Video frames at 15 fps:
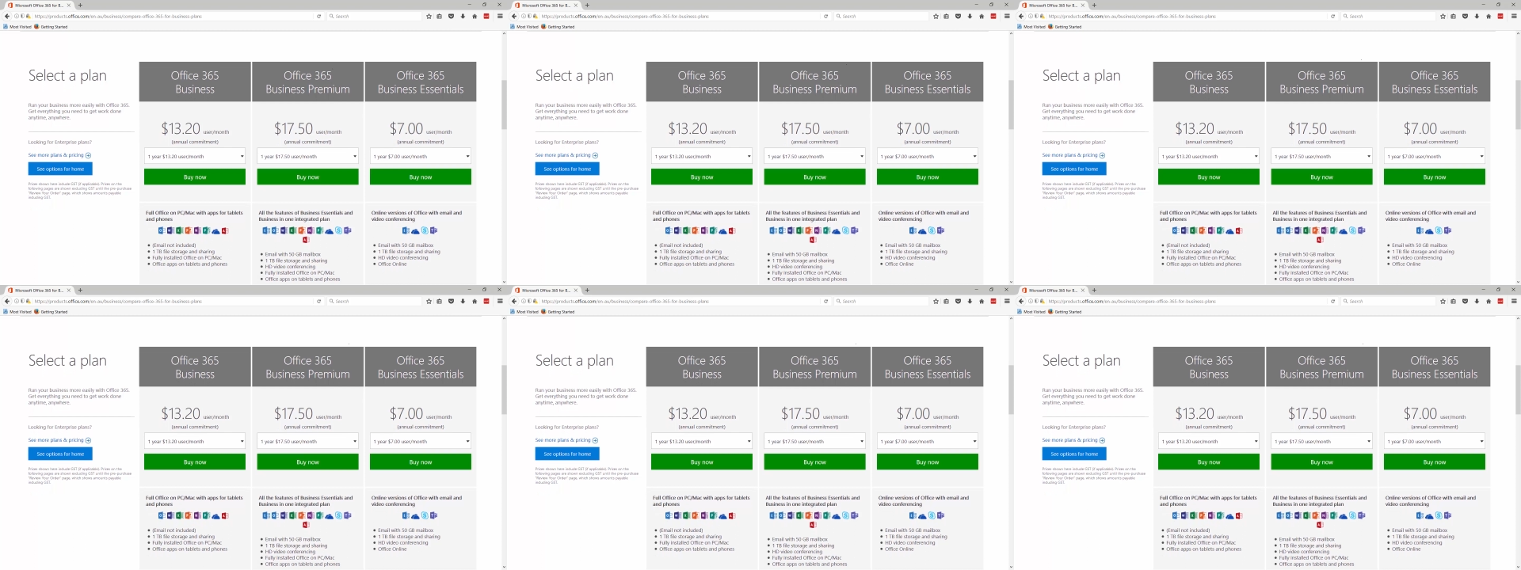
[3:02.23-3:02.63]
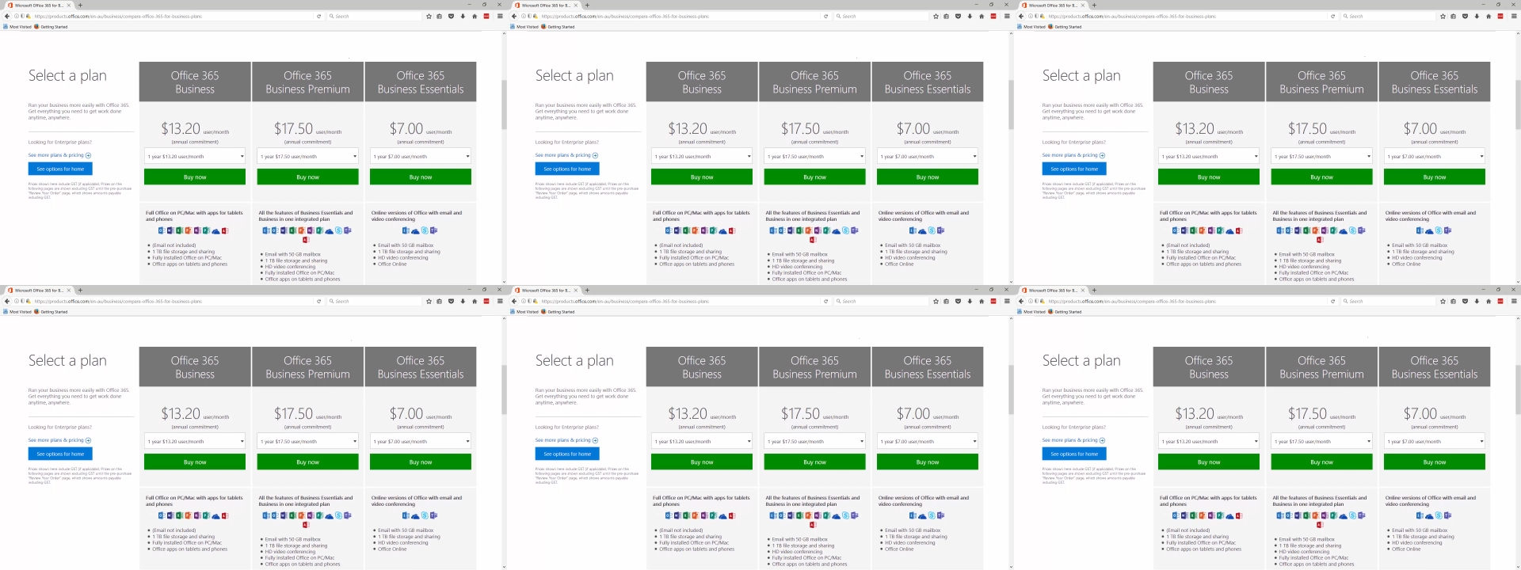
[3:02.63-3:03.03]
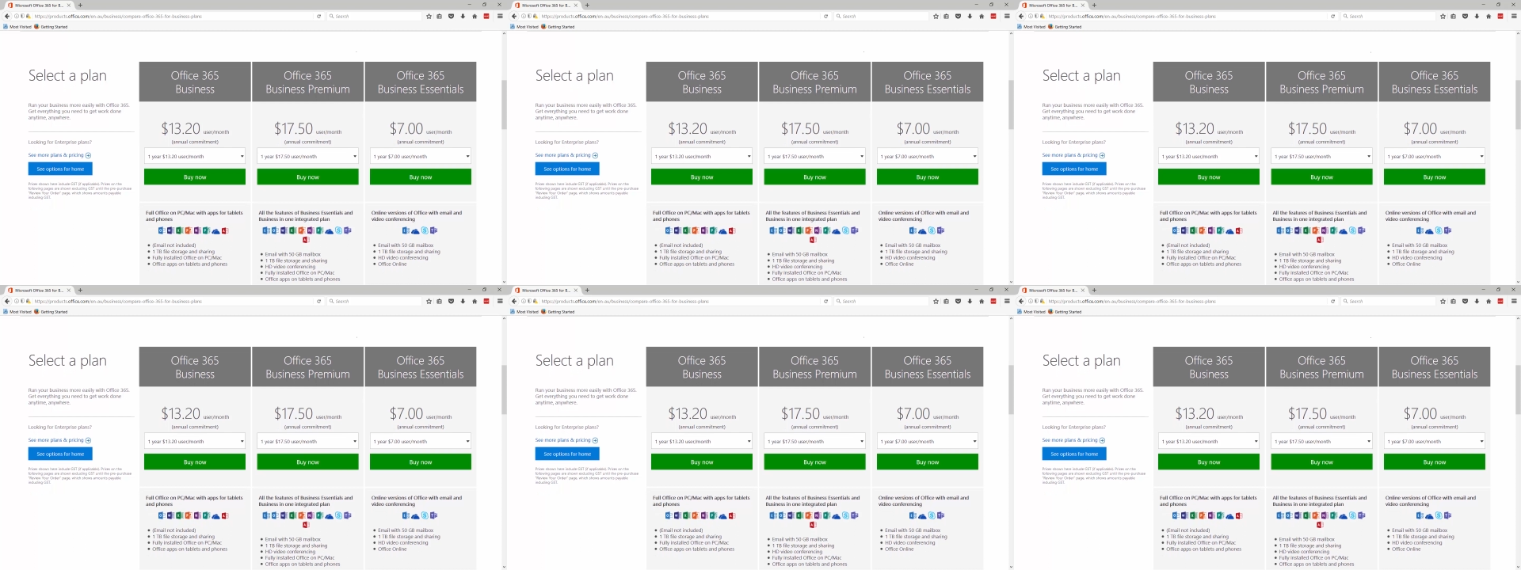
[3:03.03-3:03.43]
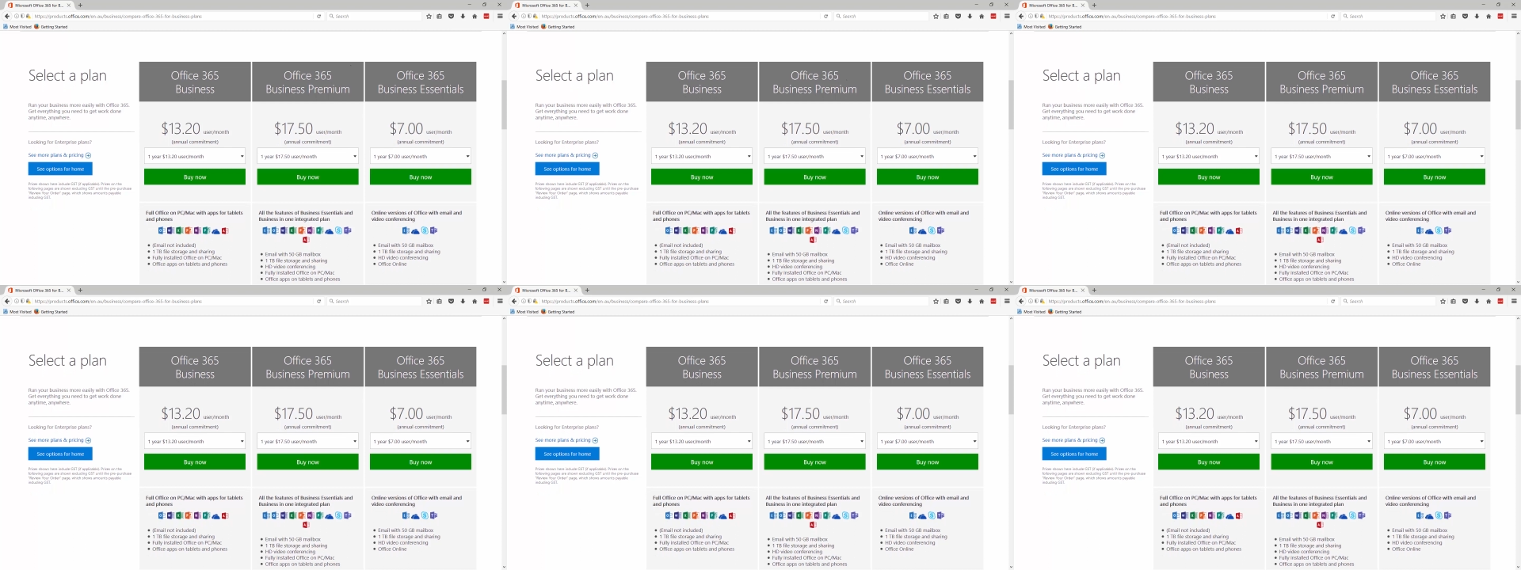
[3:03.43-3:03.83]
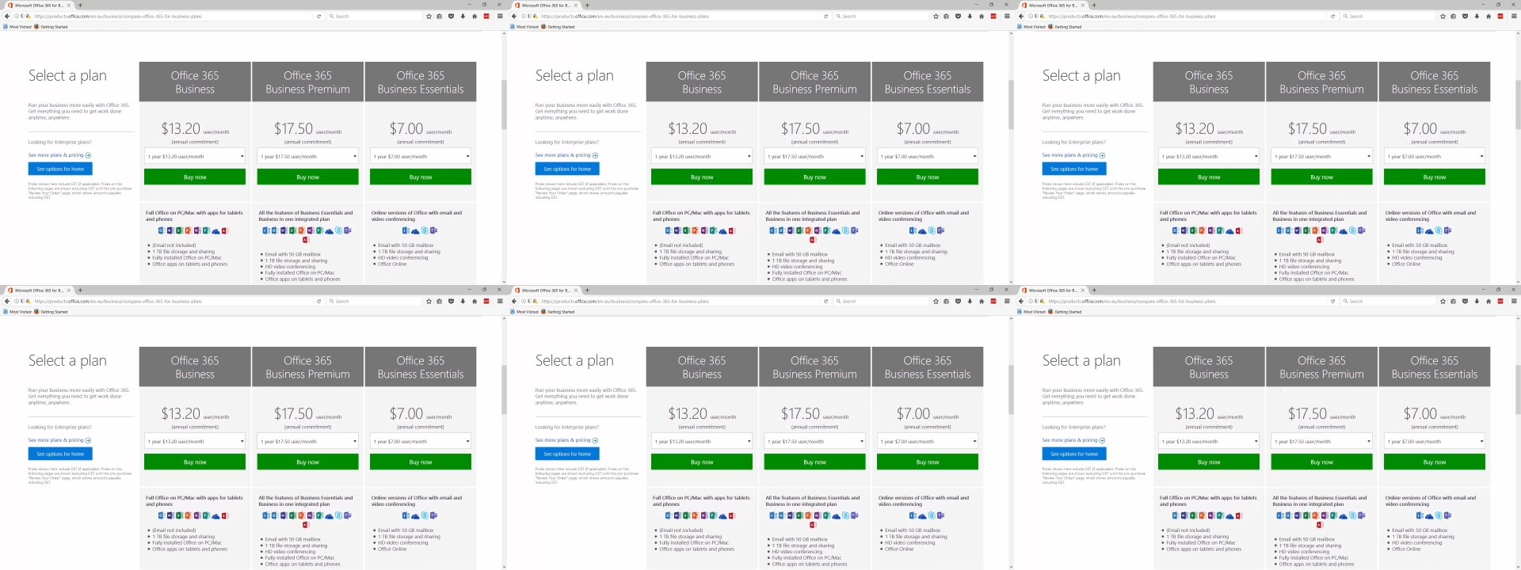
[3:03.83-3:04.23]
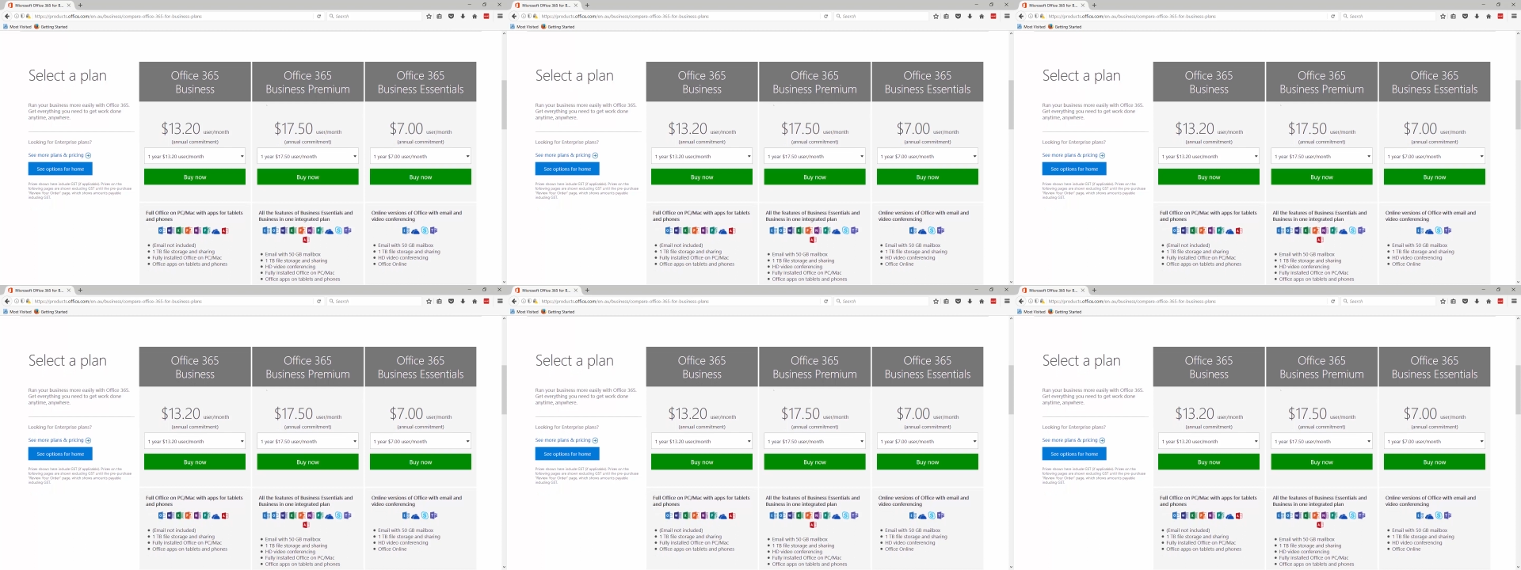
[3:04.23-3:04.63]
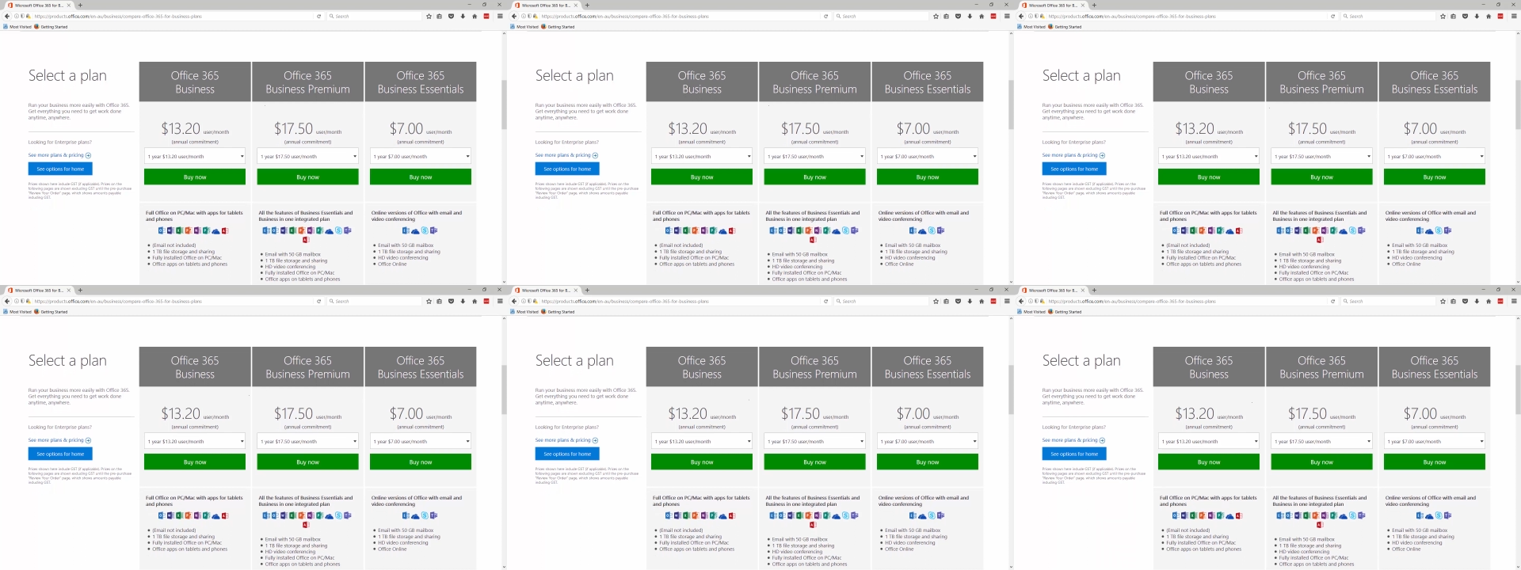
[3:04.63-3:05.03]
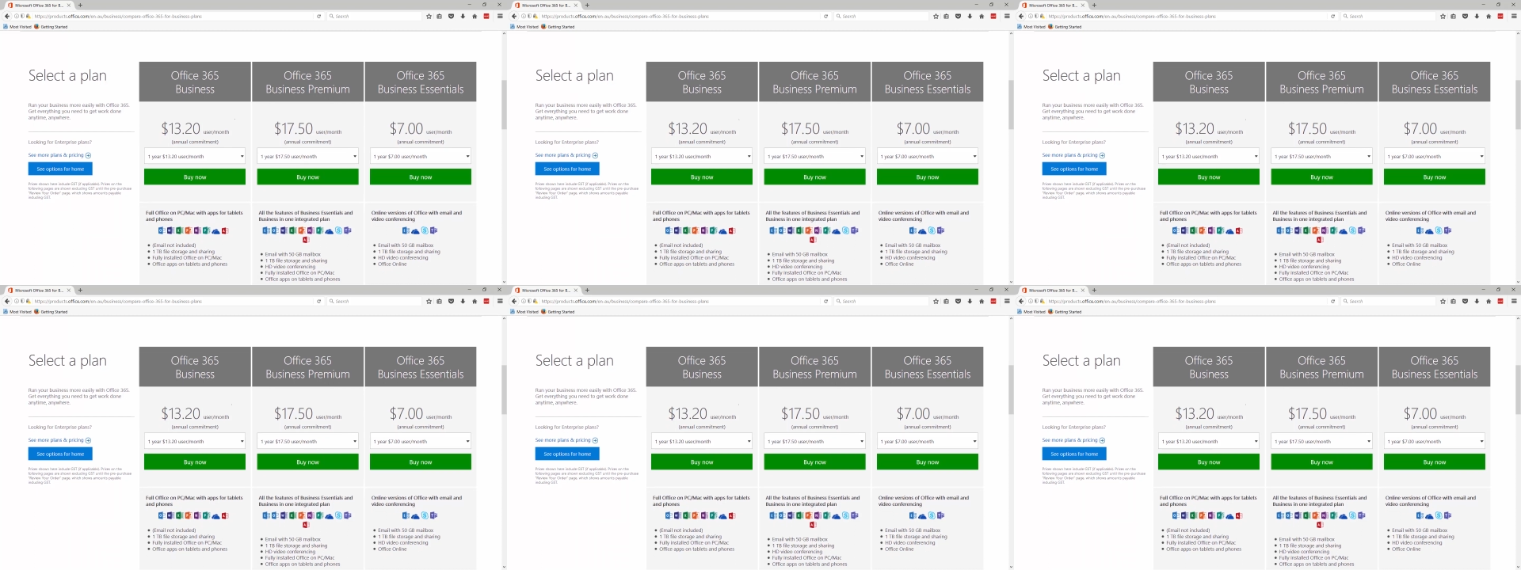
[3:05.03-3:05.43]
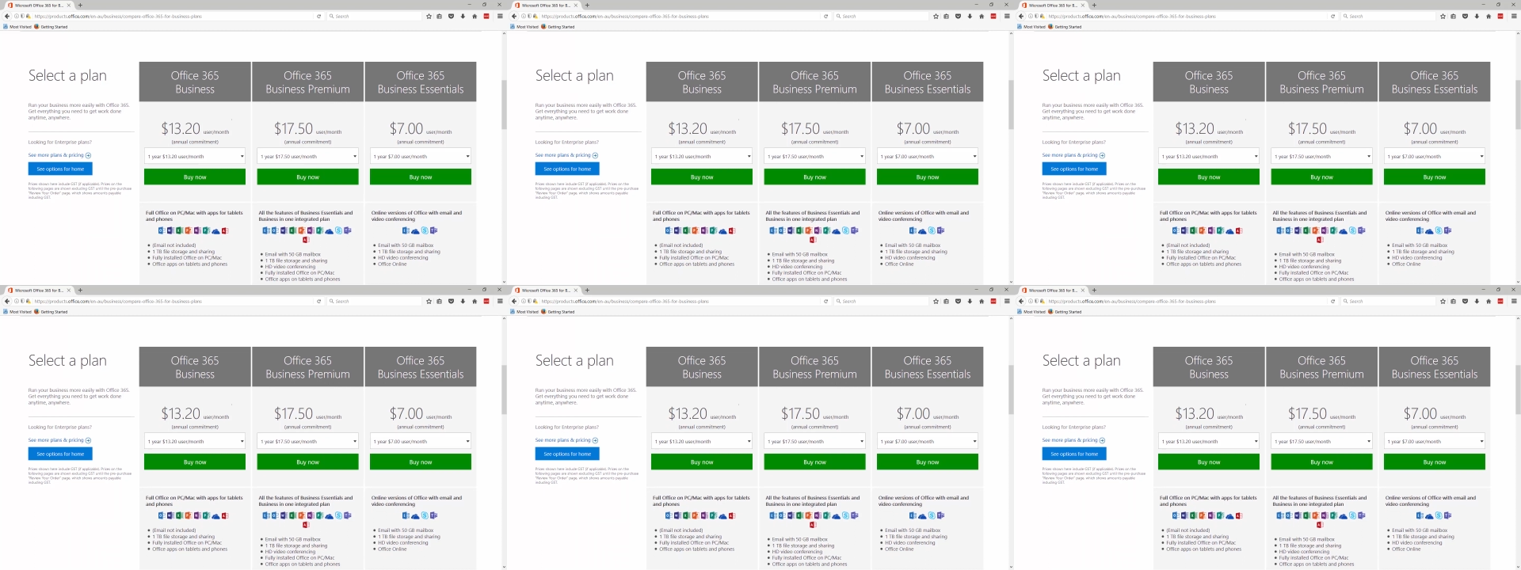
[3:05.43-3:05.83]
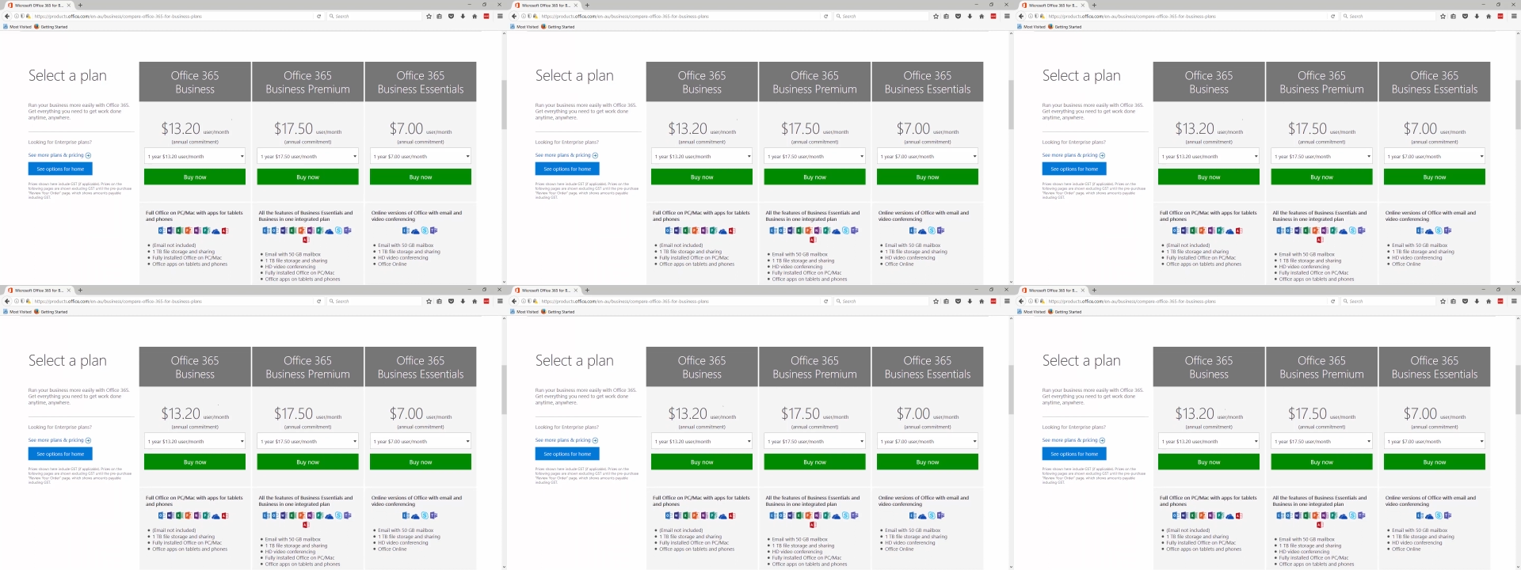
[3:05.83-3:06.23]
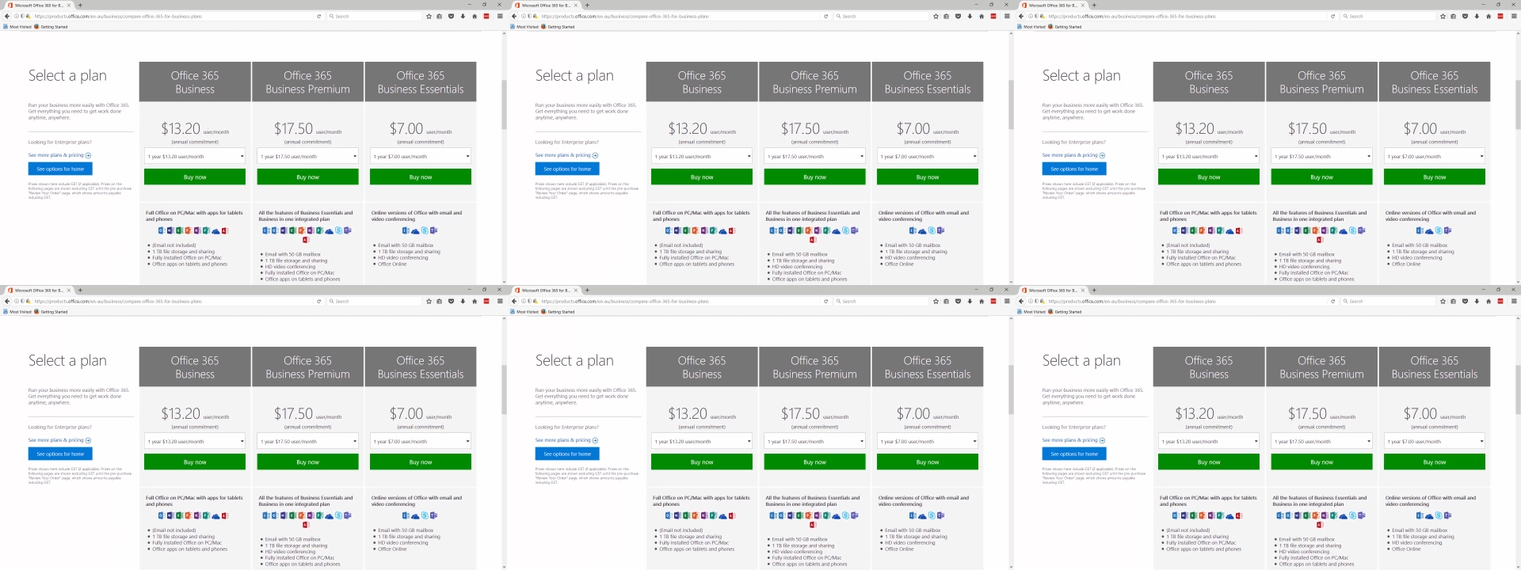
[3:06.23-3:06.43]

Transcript: [unreadable: no face in view]